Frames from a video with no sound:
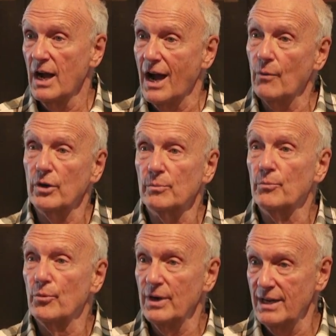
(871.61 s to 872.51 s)
I want to
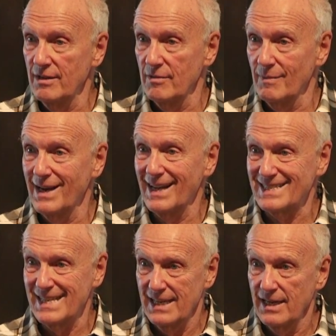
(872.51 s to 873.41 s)
breathe my
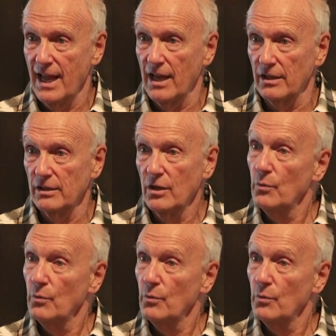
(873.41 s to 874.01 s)
next inhale